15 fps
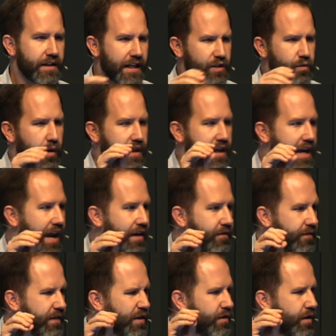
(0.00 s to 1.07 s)
And that's why they can't
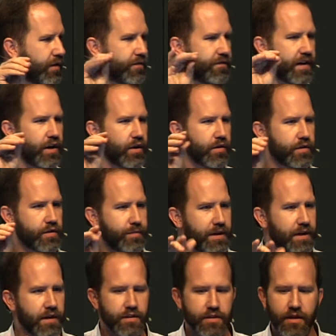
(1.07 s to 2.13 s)
feel their fingers,
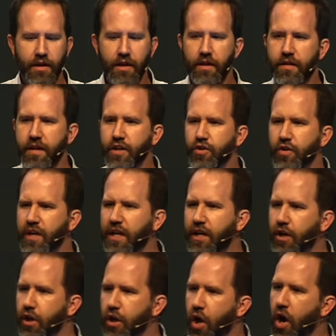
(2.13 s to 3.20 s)
because things are
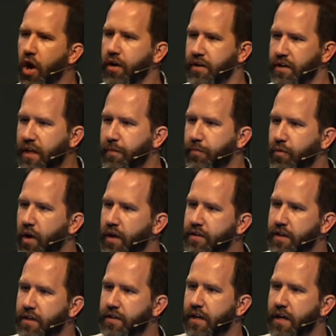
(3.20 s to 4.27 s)
getting clogged in that
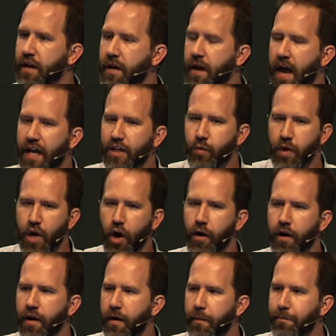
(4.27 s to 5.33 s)
process as we
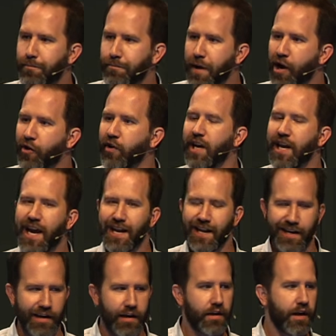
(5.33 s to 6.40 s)
are
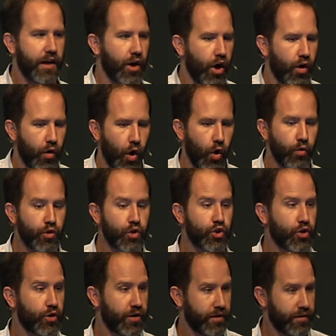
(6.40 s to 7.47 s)
marinating in our own
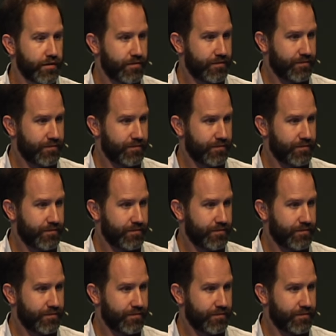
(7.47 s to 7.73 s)
sugar.